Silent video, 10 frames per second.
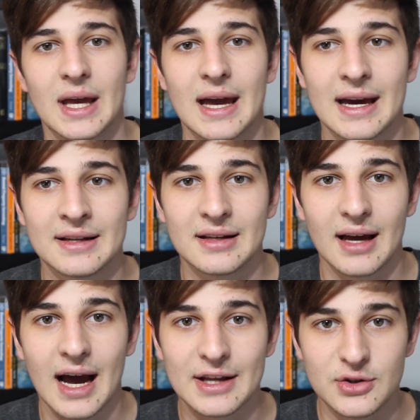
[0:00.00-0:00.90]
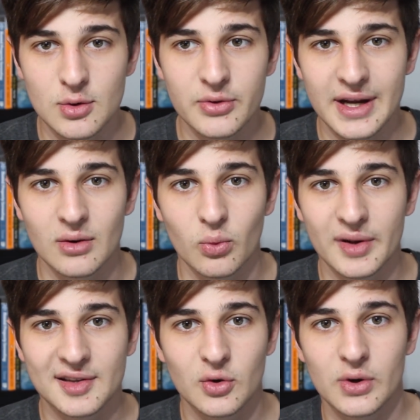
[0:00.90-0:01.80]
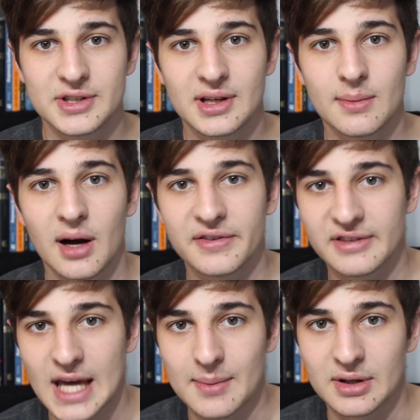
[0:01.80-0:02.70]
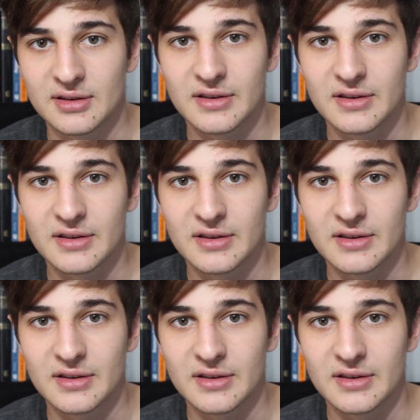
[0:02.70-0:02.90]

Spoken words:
And I knew that it wasn't going to come off scammy.